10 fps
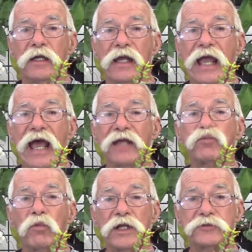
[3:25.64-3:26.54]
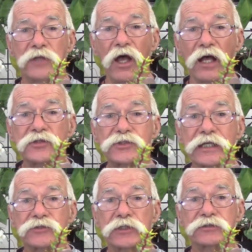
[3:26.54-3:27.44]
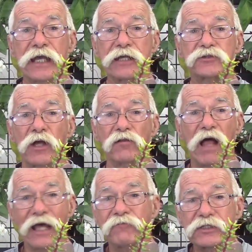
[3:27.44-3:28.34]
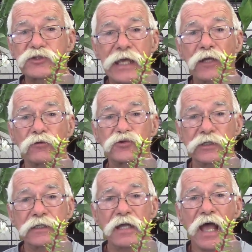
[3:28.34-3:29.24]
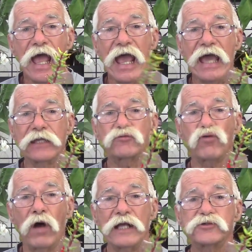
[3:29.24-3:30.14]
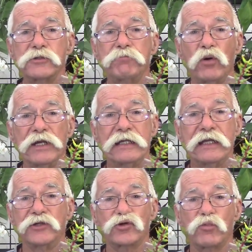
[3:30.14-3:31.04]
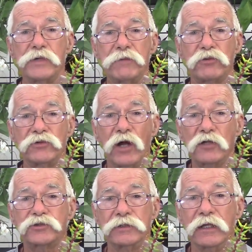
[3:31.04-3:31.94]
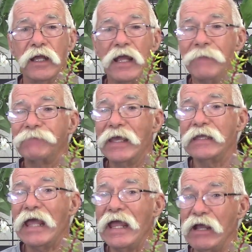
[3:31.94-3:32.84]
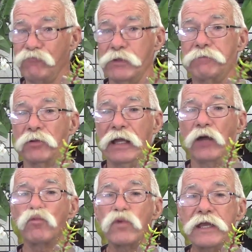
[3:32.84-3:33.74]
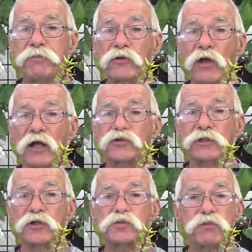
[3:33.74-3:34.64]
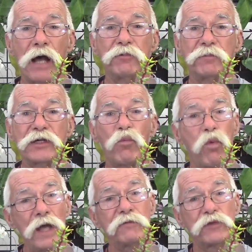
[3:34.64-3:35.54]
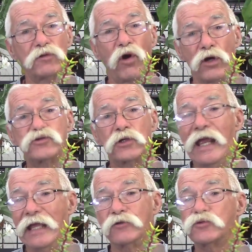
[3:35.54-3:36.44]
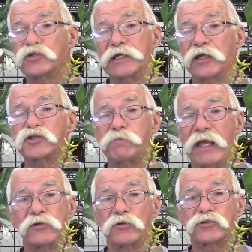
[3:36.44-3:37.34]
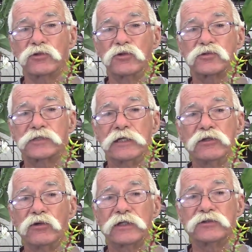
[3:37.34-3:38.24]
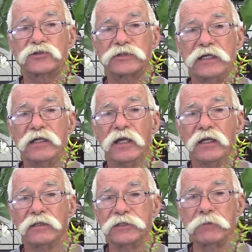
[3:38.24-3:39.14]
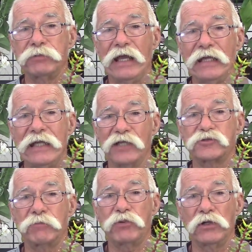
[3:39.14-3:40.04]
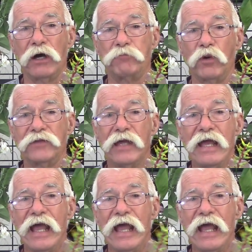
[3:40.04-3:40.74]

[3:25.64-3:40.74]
And what it does is it takes a lot of its energy and it tries to put it into reproduction. In every plant, reproduction is probably one of the larger energy expenditures that you can see that the plant has to put up with.